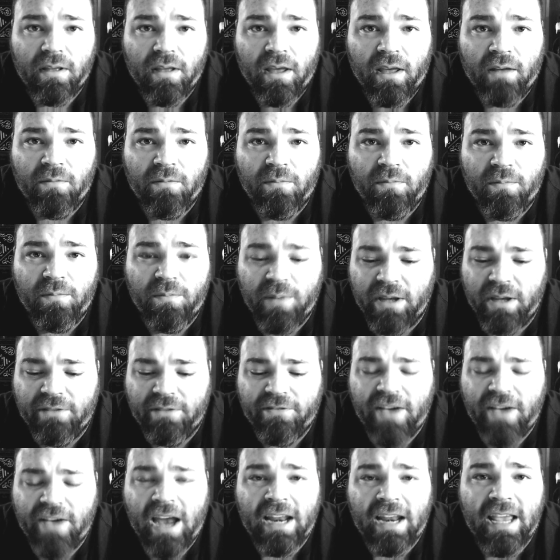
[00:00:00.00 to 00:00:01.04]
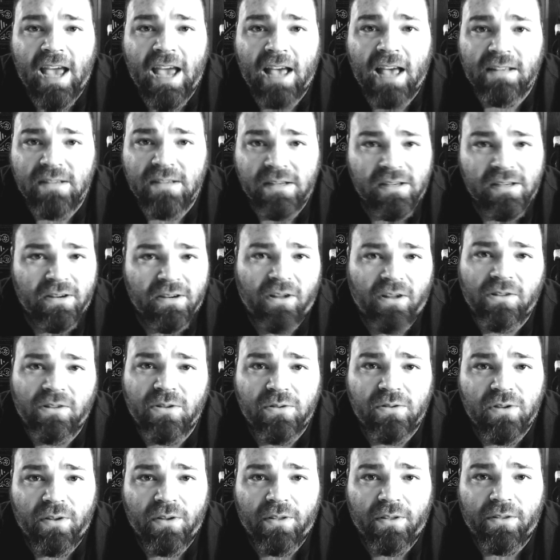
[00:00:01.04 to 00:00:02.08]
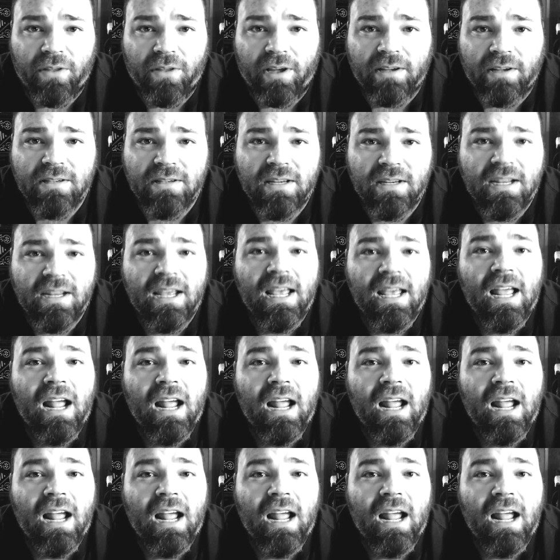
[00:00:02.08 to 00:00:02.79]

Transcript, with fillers: and we get fatty acids and all sorts of other things.